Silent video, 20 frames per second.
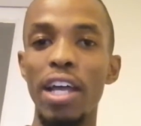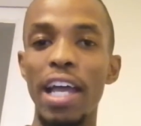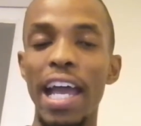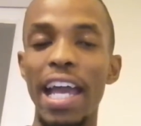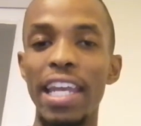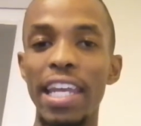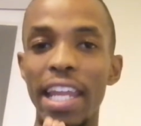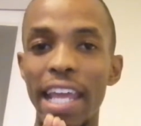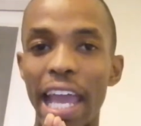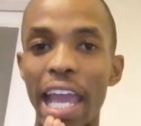
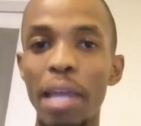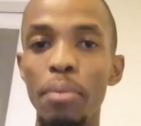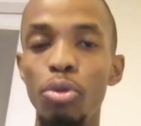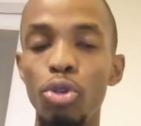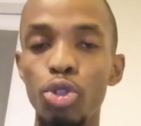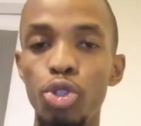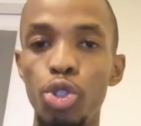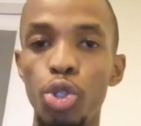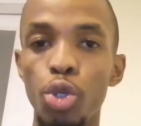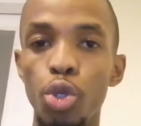and
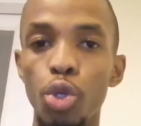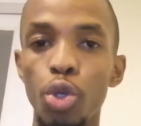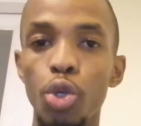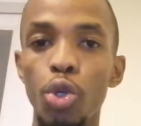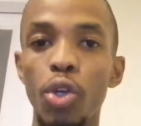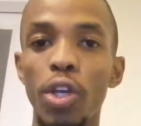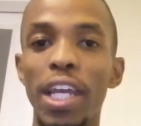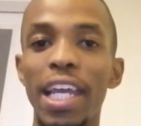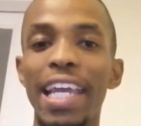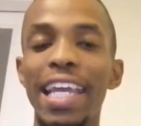able
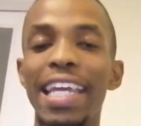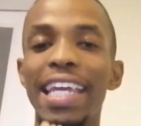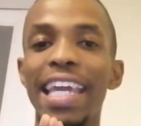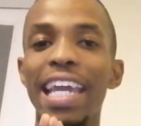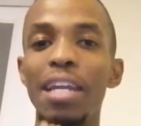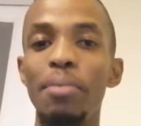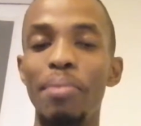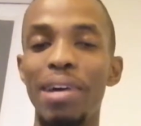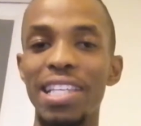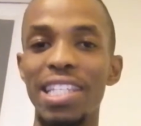to
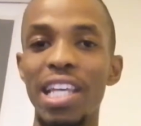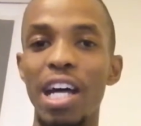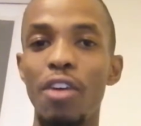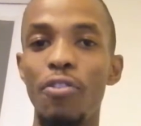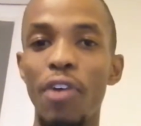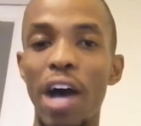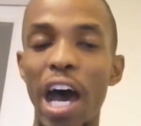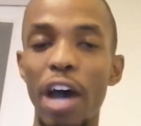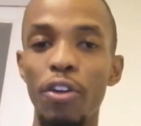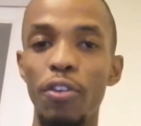get
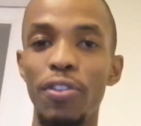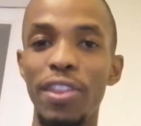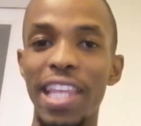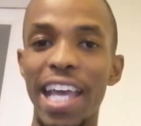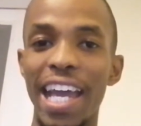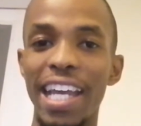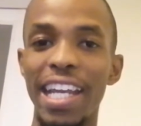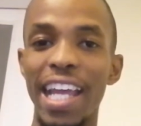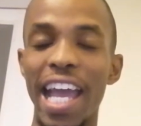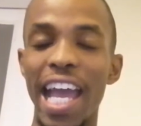myself out of
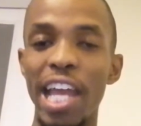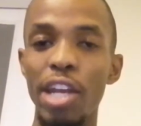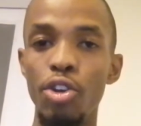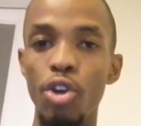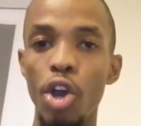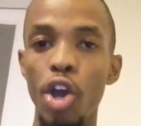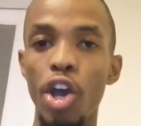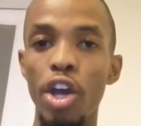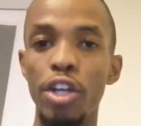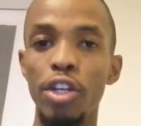that and
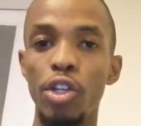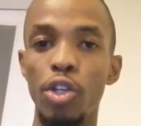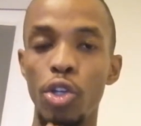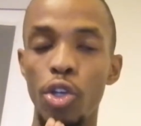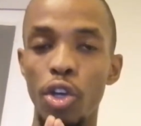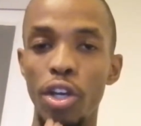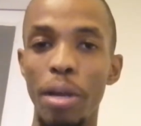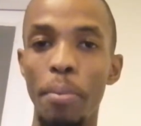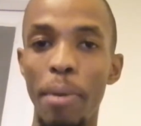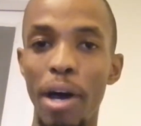earn
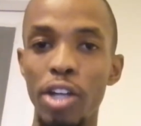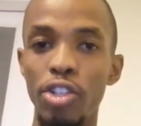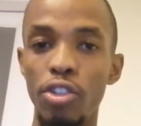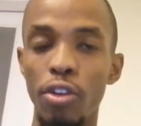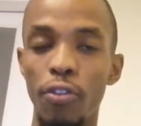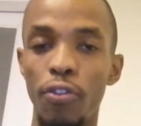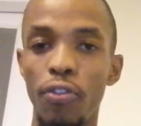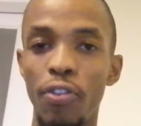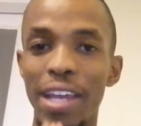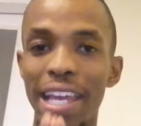good amount
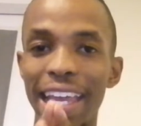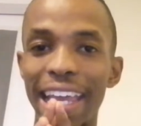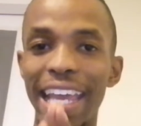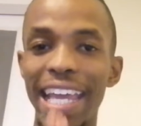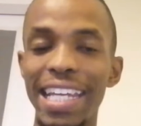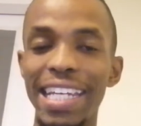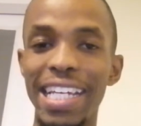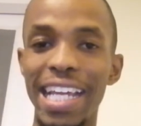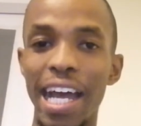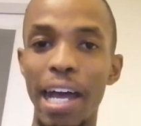of
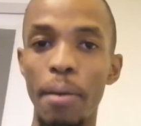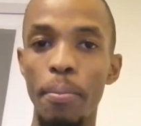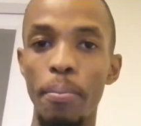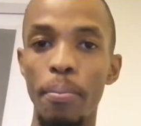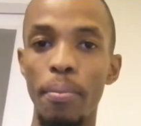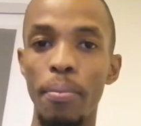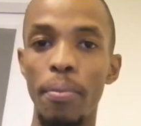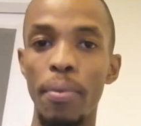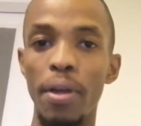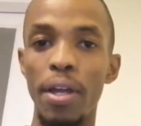income
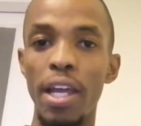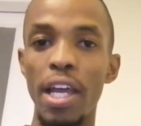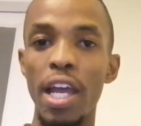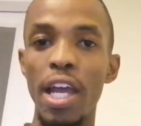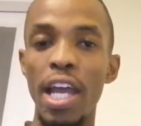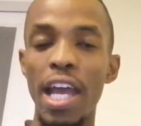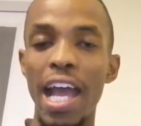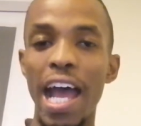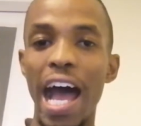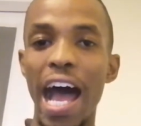
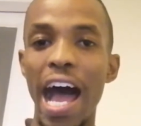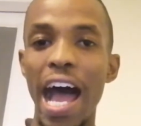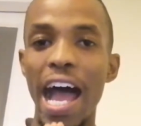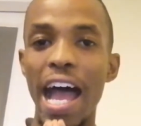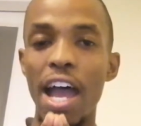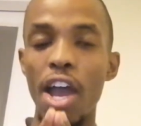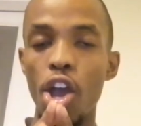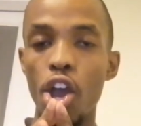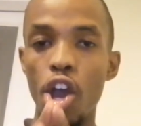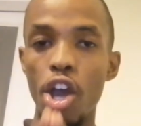
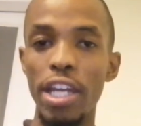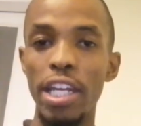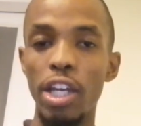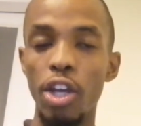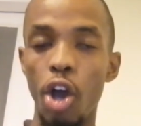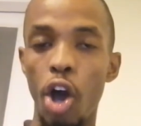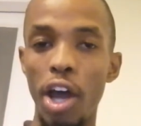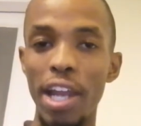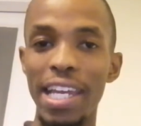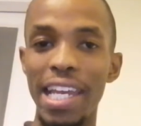
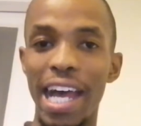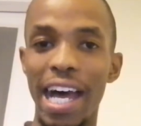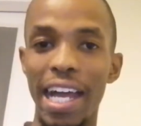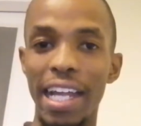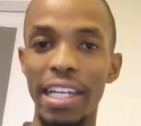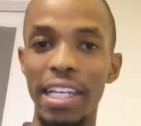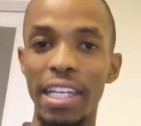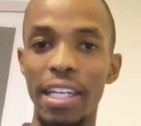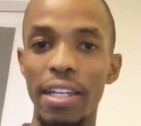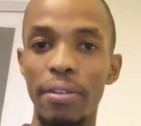earning
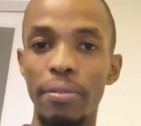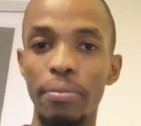online.